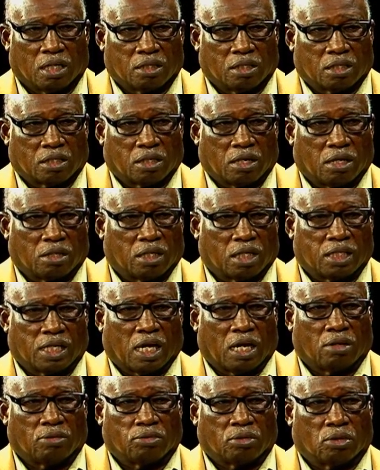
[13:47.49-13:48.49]
to turn it
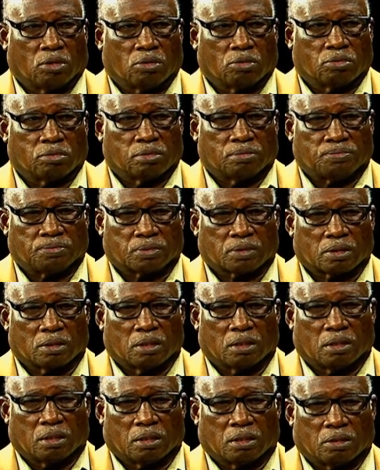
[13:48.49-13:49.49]
down, though,
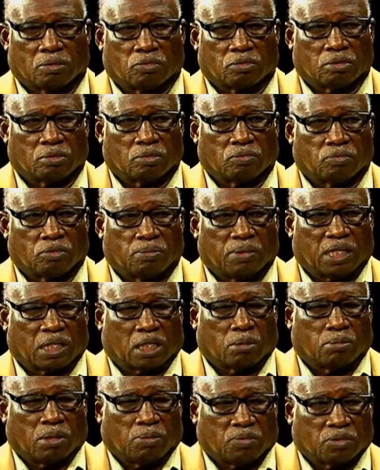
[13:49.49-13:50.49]
we made a
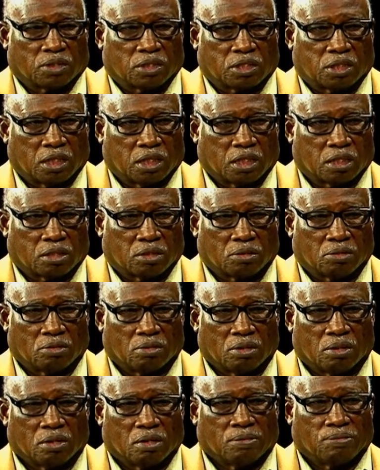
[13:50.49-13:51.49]
commitment with the city to
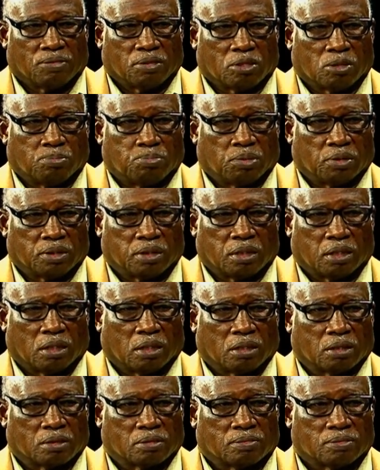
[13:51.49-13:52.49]
put
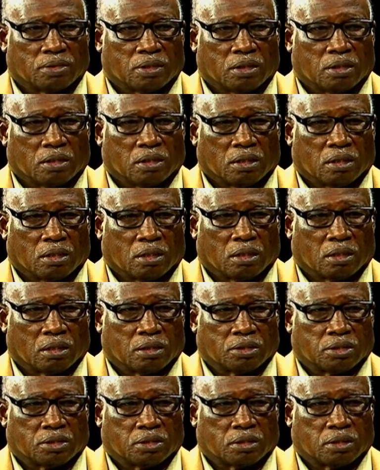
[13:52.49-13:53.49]
young
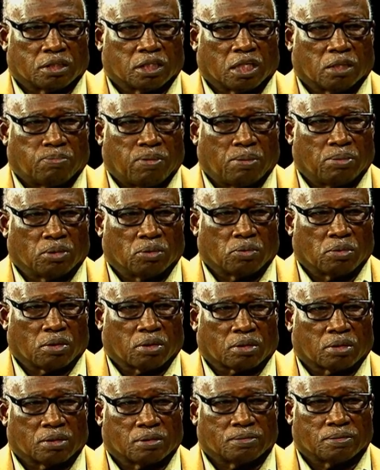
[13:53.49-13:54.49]
city people to
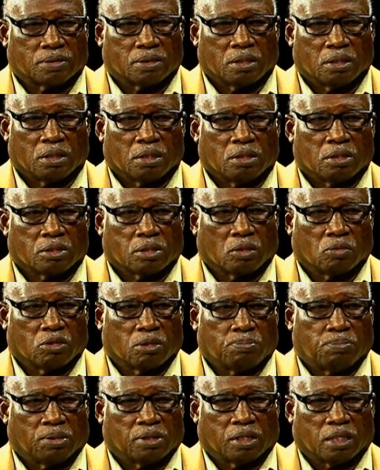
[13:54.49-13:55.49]
work. So we
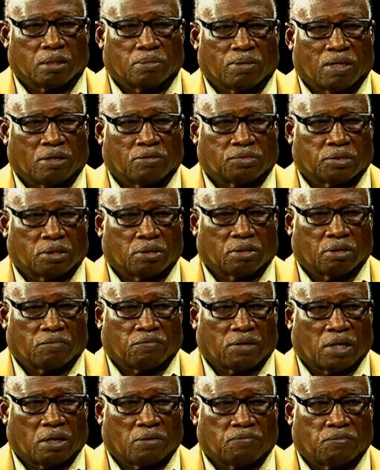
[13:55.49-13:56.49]
put in about
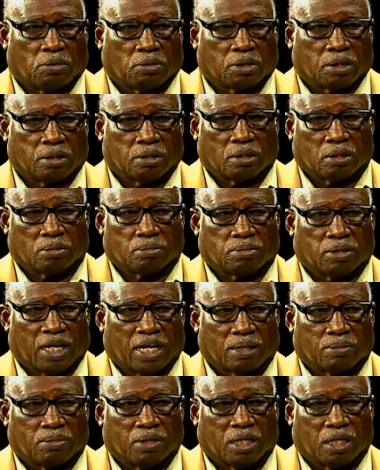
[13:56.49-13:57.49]
35, 40 young
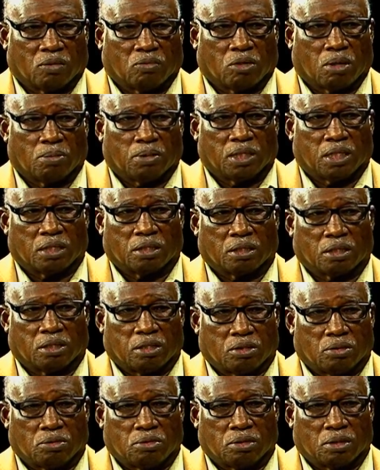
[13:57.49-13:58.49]
black men and women into the
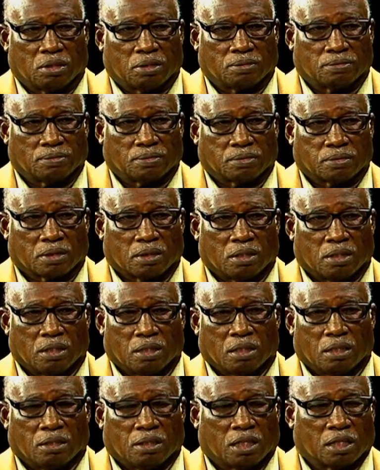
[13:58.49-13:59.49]
union
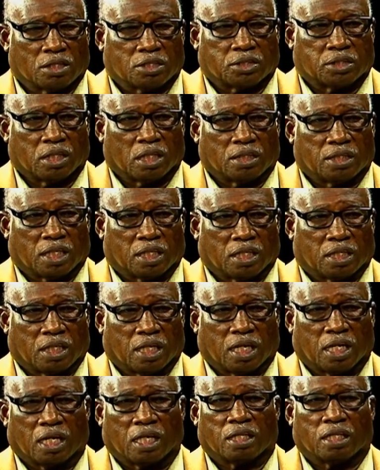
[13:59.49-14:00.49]
that are still there
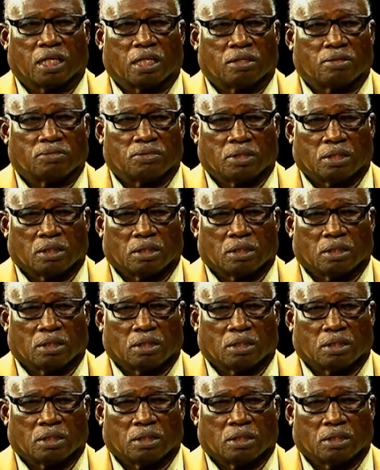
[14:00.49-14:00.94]
today. And then